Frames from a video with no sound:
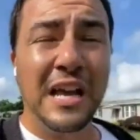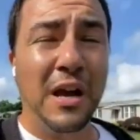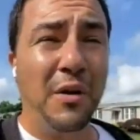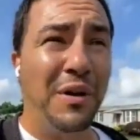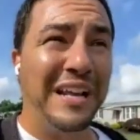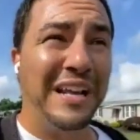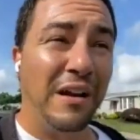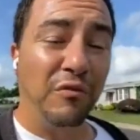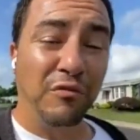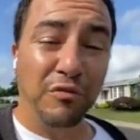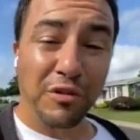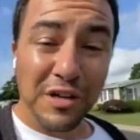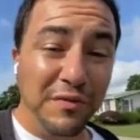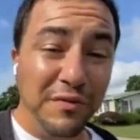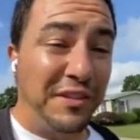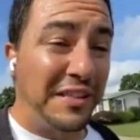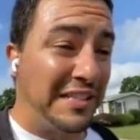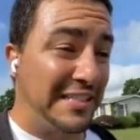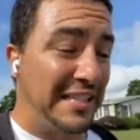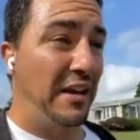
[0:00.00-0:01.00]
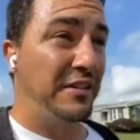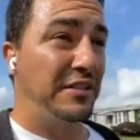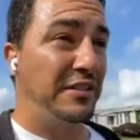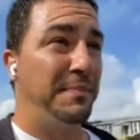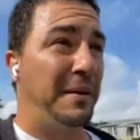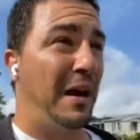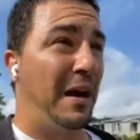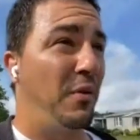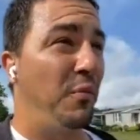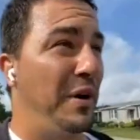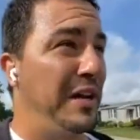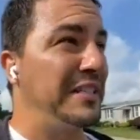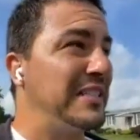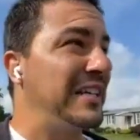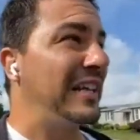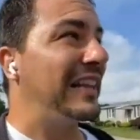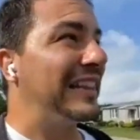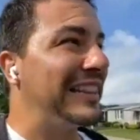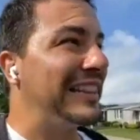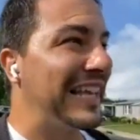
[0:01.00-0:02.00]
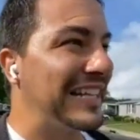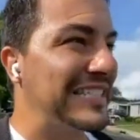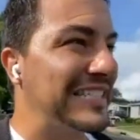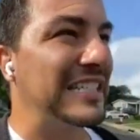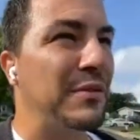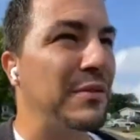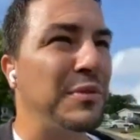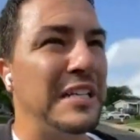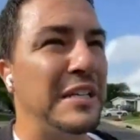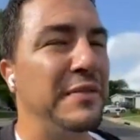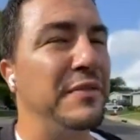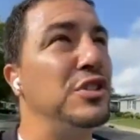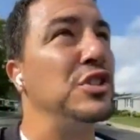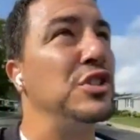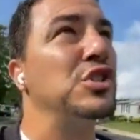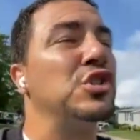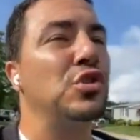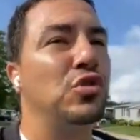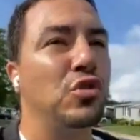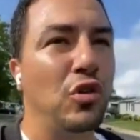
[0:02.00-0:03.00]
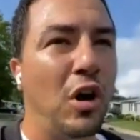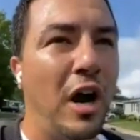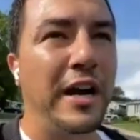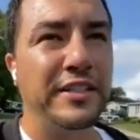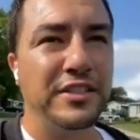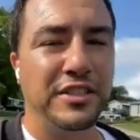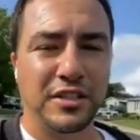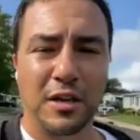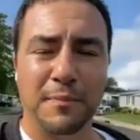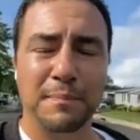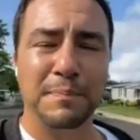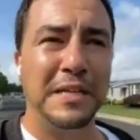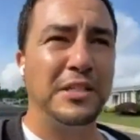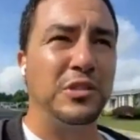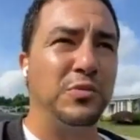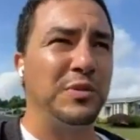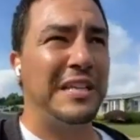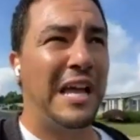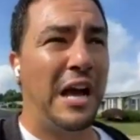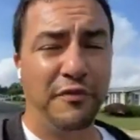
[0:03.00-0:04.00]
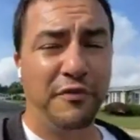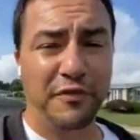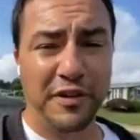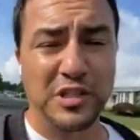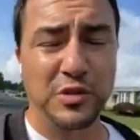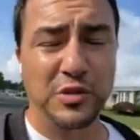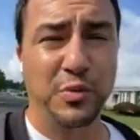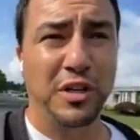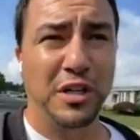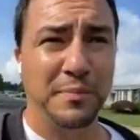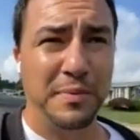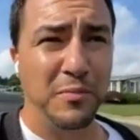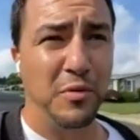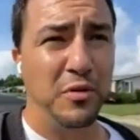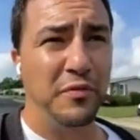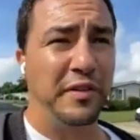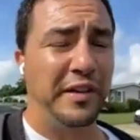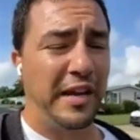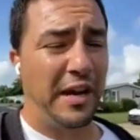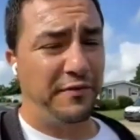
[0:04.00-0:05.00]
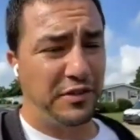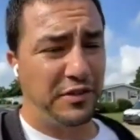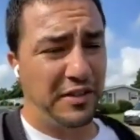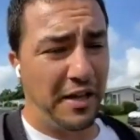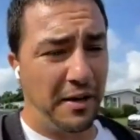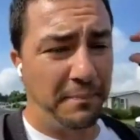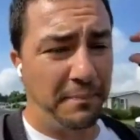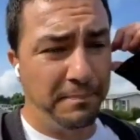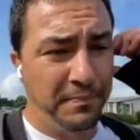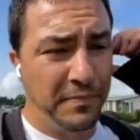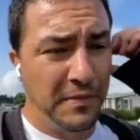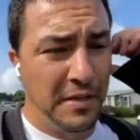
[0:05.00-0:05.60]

And when I get rid of these 1,000-pound weights, let someone even try to compete with how fast we're going to be moving after that.